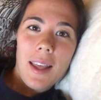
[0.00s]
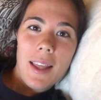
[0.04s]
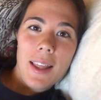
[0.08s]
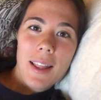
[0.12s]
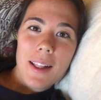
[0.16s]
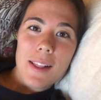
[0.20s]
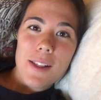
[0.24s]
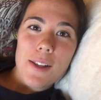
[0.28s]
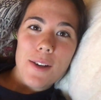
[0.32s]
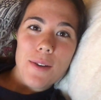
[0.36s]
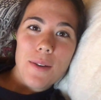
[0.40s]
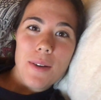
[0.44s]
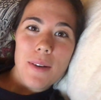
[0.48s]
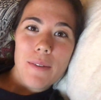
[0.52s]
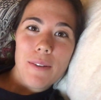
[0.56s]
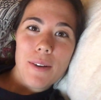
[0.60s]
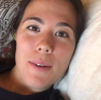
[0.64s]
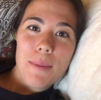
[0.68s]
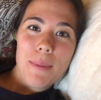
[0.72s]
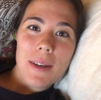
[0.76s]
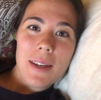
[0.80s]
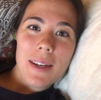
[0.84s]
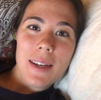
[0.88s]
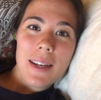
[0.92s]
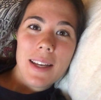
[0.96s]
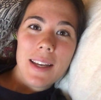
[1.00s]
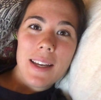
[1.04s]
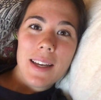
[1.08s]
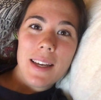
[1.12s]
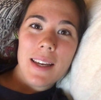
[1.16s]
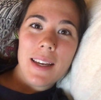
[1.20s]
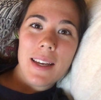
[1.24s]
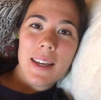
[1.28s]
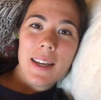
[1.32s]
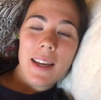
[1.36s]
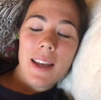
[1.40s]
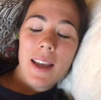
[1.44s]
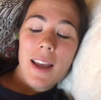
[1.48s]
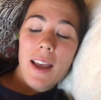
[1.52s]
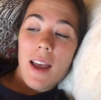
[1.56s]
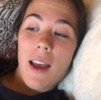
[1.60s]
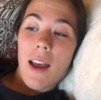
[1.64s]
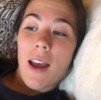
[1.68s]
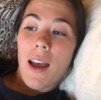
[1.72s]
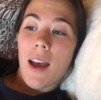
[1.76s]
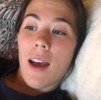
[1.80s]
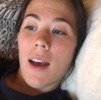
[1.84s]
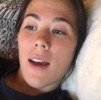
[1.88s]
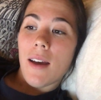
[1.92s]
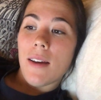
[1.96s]
Hello everybody.
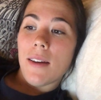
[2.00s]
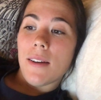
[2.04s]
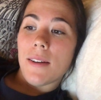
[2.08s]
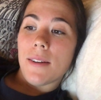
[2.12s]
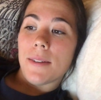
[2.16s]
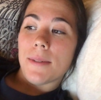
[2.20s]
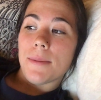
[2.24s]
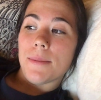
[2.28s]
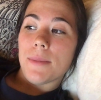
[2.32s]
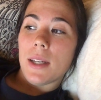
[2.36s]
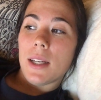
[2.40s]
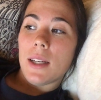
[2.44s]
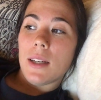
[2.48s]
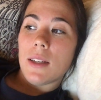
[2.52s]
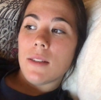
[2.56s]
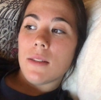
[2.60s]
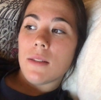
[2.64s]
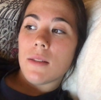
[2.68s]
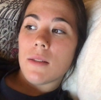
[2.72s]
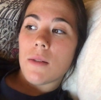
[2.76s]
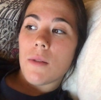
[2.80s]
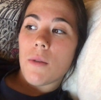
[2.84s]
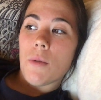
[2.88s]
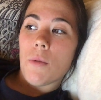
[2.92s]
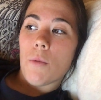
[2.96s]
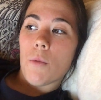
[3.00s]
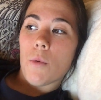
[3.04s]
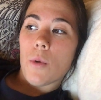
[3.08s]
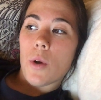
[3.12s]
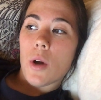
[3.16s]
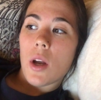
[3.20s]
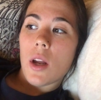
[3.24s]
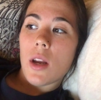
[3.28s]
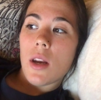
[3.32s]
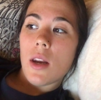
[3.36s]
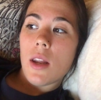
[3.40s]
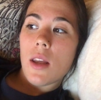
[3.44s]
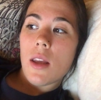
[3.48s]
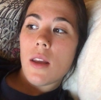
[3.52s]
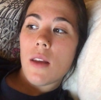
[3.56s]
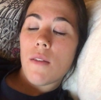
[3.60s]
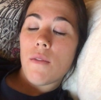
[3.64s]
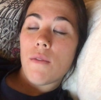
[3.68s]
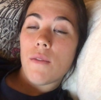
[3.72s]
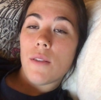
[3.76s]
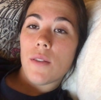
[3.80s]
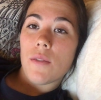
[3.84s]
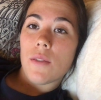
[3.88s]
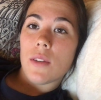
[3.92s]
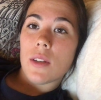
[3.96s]
It is
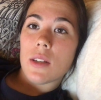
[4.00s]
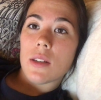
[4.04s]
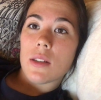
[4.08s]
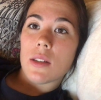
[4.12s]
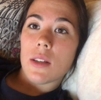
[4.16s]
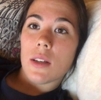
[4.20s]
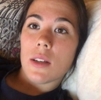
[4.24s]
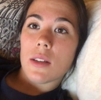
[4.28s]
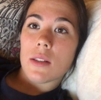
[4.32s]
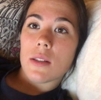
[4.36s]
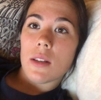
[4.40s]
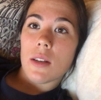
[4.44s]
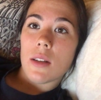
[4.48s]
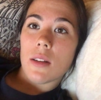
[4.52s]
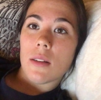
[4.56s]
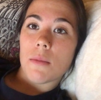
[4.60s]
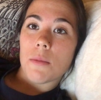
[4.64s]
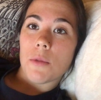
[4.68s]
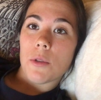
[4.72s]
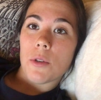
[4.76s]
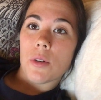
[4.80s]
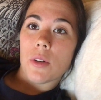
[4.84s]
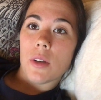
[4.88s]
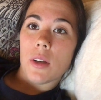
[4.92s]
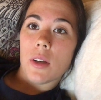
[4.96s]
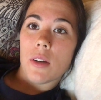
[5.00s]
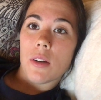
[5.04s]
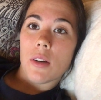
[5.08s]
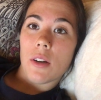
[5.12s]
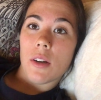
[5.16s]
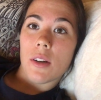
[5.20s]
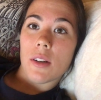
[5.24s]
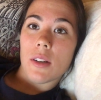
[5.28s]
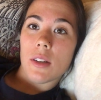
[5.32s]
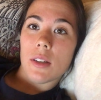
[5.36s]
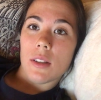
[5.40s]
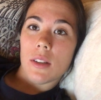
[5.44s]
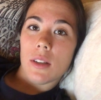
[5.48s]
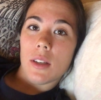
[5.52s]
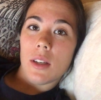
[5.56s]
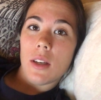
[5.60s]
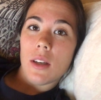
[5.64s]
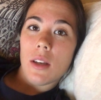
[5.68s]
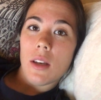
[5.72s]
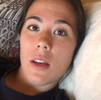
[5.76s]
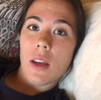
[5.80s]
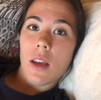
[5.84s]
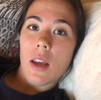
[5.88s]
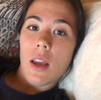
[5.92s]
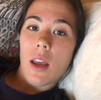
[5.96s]
1:56 in the morning
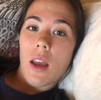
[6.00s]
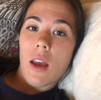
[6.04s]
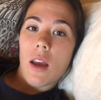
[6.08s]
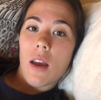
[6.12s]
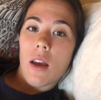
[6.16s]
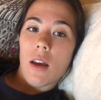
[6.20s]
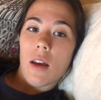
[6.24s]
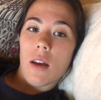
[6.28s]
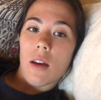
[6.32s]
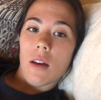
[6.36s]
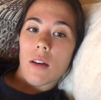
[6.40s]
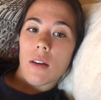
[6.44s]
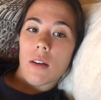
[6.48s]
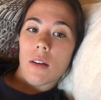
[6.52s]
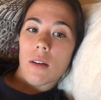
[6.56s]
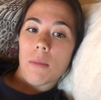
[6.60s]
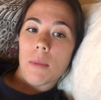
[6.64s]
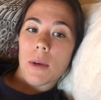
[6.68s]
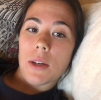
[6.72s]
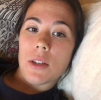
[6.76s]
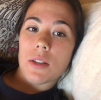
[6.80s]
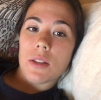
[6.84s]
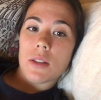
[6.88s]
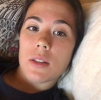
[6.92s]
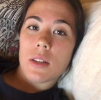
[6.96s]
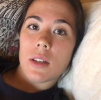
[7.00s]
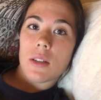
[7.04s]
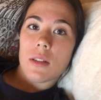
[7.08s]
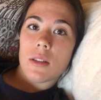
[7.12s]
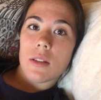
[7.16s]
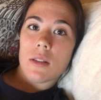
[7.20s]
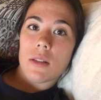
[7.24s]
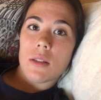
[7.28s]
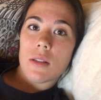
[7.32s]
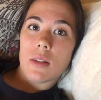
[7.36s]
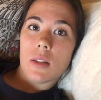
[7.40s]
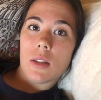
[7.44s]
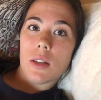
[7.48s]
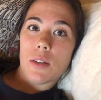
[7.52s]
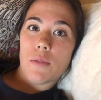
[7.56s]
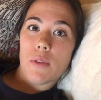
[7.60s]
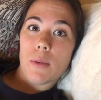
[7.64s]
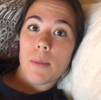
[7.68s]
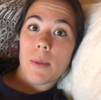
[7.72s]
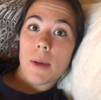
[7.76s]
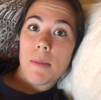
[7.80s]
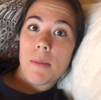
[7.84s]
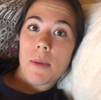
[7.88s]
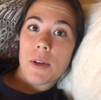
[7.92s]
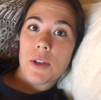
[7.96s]
currently. I just got done studying for
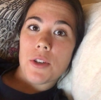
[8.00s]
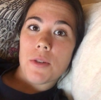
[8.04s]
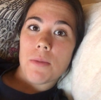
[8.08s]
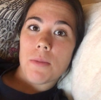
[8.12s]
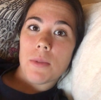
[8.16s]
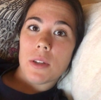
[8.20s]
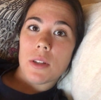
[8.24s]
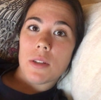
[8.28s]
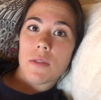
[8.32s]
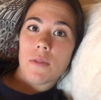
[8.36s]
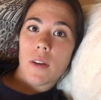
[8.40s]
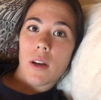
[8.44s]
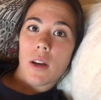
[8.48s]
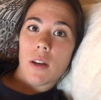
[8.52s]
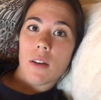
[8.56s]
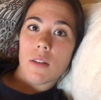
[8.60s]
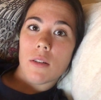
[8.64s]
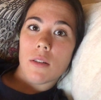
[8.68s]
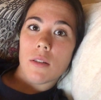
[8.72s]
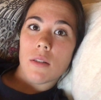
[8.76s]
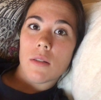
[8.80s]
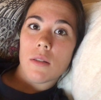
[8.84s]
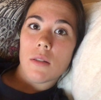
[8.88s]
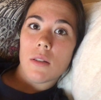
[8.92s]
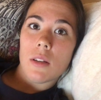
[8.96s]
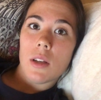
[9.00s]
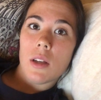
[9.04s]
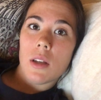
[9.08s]
my measurements final.